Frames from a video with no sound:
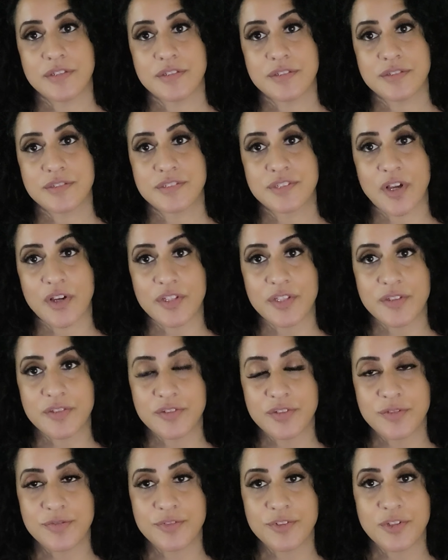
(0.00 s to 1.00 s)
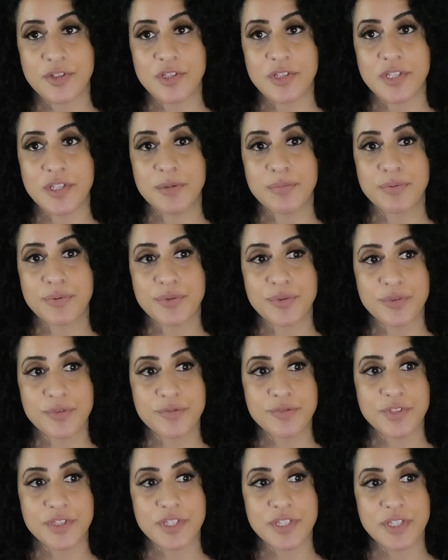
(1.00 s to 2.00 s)
scientifically
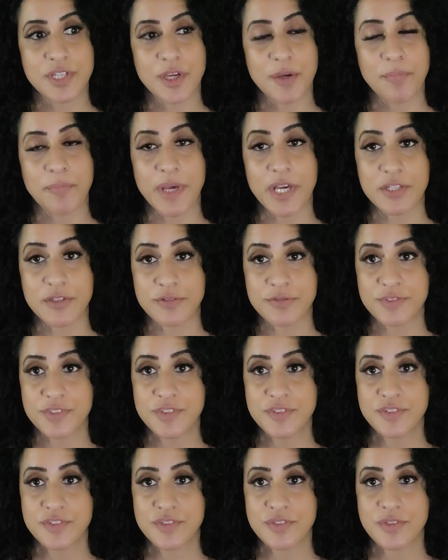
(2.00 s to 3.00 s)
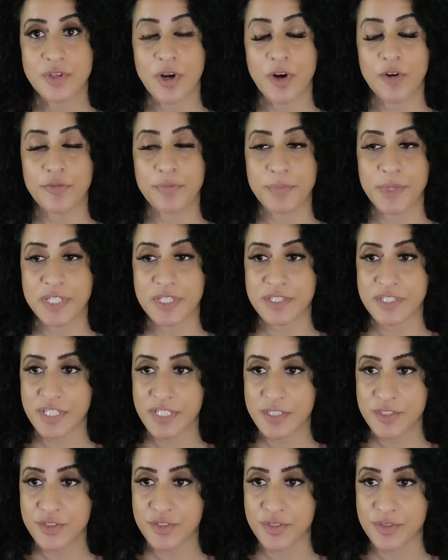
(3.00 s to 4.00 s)
proven benefit of
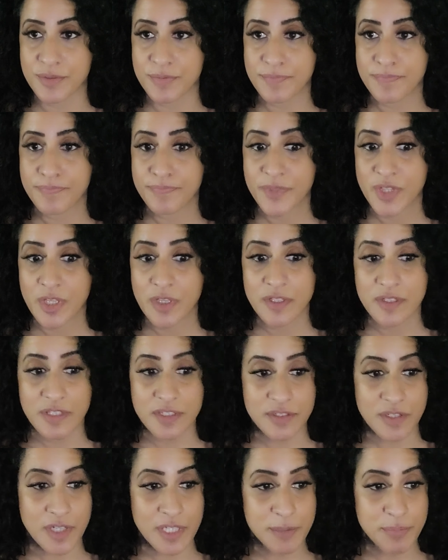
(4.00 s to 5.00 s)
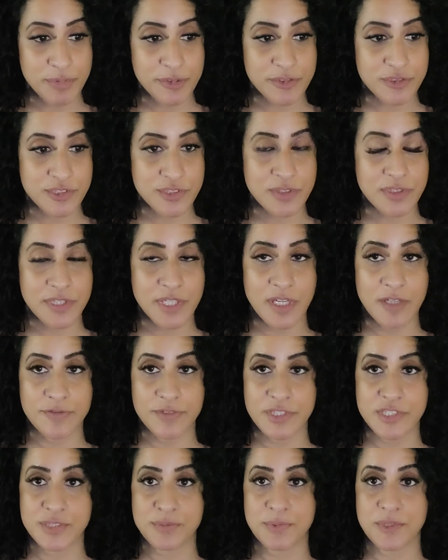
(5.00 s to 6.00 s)
meditation that I personally have
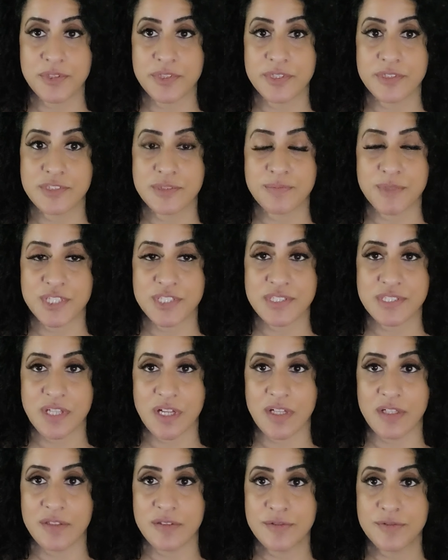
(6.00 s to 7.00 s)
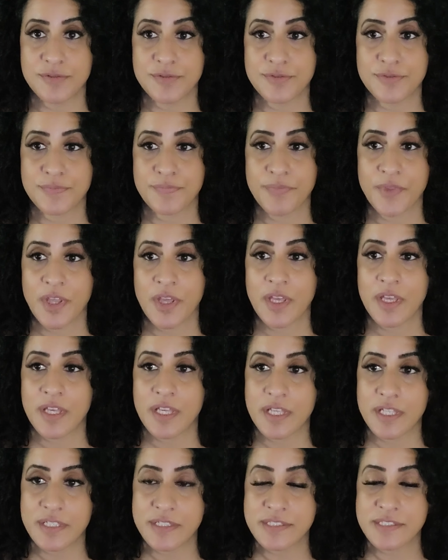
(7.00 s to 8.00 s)
experienced myself
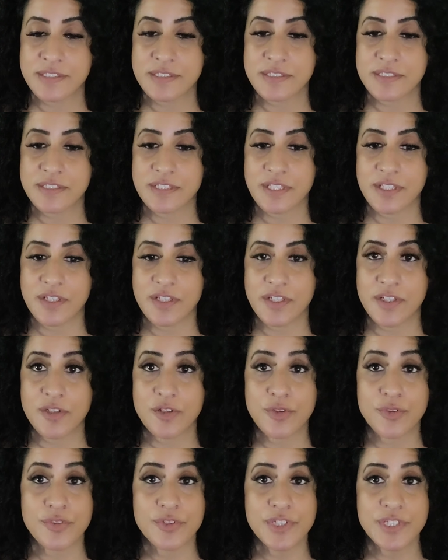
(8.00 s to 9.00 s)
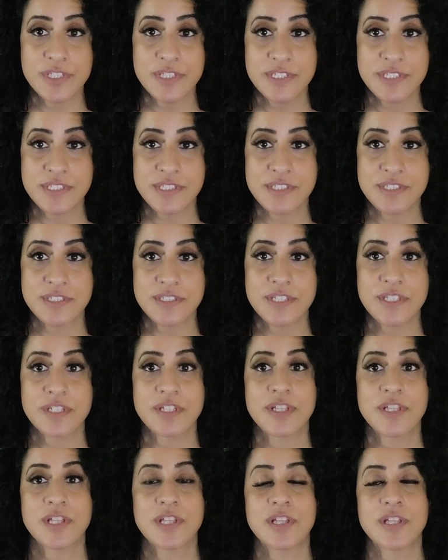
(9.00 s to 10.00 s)
is increase
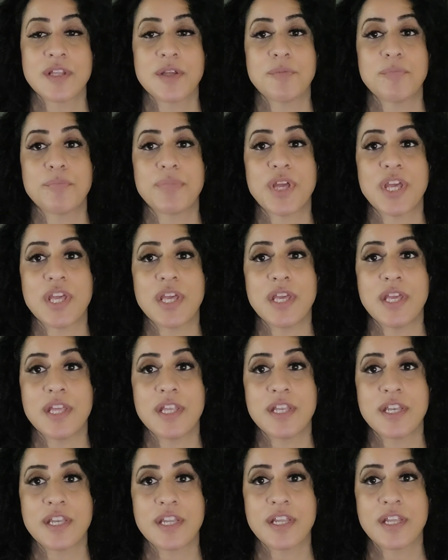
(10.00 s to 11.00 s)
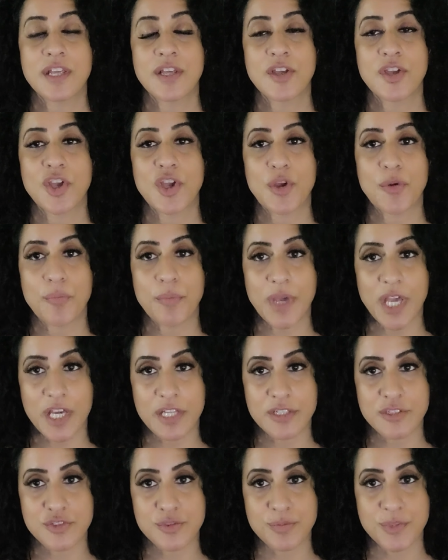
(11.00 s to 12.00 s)
pain
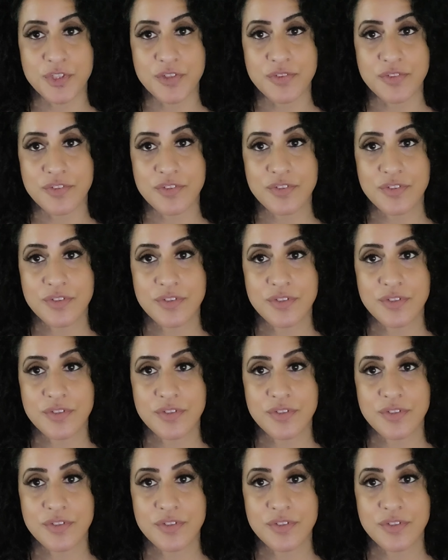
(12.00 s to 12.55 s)
management.